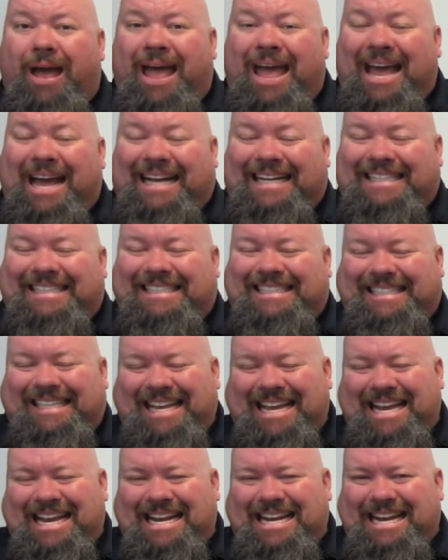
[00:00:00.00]

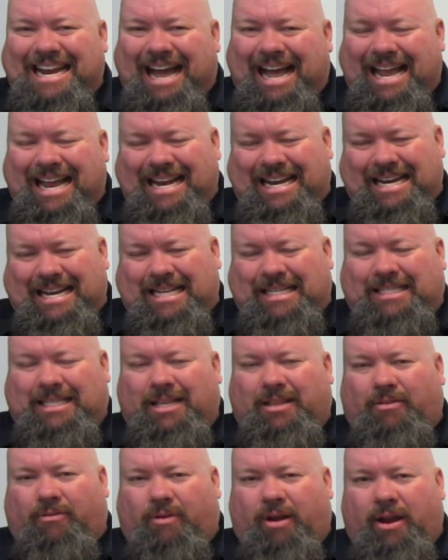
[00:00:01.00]
XC90s
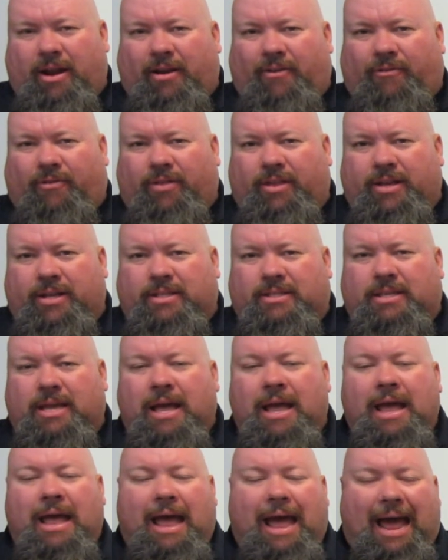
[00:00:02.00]
in the running for this
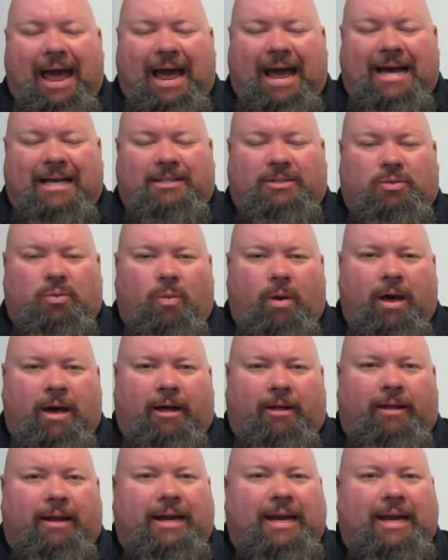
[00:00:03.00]
as well.